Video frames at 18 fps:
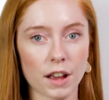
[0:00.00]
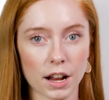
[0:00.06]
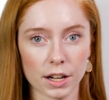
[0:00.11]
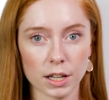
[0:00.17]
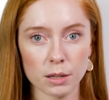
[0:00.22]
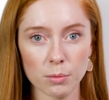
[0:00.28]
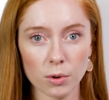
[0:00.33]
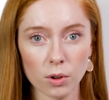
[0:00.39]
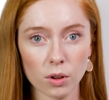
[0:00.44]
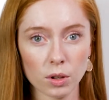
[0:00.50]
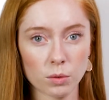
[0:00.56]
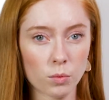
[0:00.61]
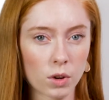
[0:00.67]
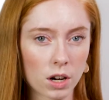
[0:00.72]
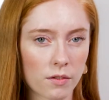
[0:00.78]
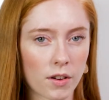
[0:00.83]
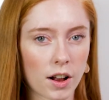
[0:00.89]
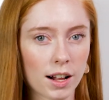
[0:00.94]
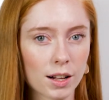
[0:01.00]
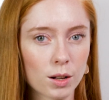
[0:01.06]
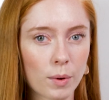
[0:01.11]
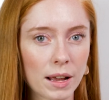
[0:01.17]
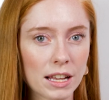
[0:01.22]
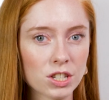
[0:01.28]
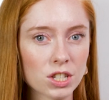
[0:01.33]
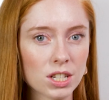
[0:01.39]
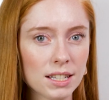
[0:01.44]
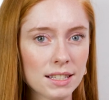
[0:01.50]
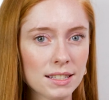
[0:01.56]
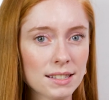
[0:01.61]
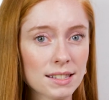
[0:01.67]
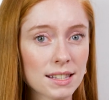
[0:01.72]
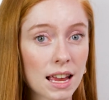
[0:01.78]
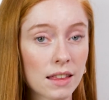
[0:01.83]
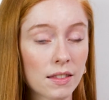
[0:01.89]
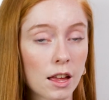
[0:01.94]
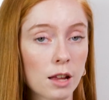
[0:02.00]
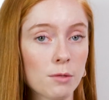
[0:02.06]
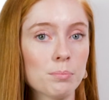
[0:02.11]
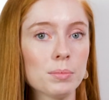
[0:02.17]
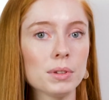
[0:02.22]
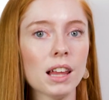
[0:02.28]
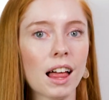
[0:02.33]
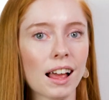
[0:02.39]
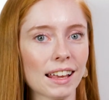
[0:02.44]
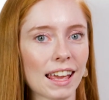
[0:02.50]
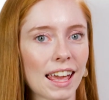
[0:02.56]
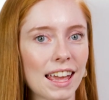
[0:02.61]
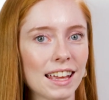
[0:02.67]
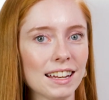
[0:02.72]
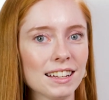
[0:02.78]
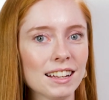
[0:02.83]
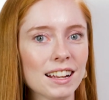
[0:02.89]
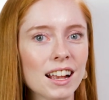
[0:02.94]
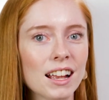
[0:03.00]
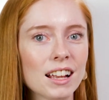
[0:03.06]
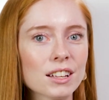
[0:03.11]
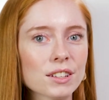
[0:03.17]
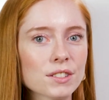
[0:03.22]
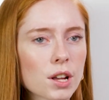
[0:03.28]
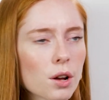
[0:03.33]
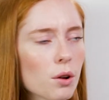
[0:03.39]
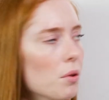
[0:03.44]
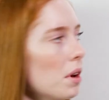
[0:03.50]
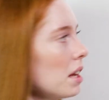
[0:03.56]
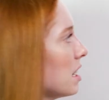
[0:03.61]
variable in one of our equations and then plug in. So